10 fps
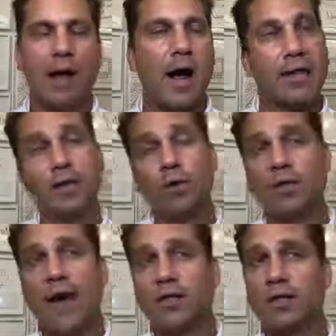I think
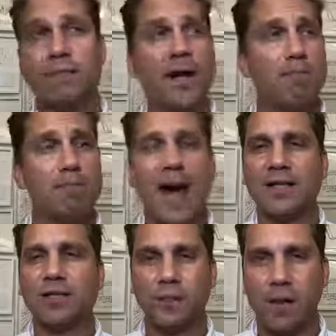we've actually made
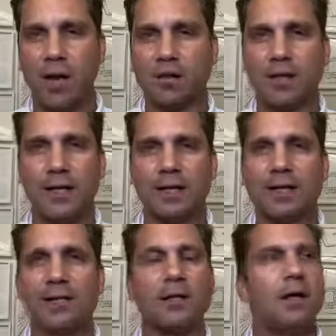massive
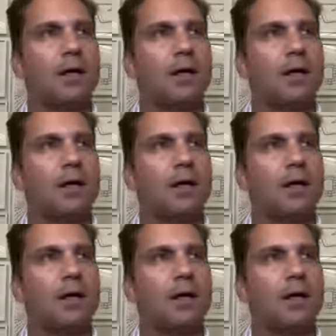progress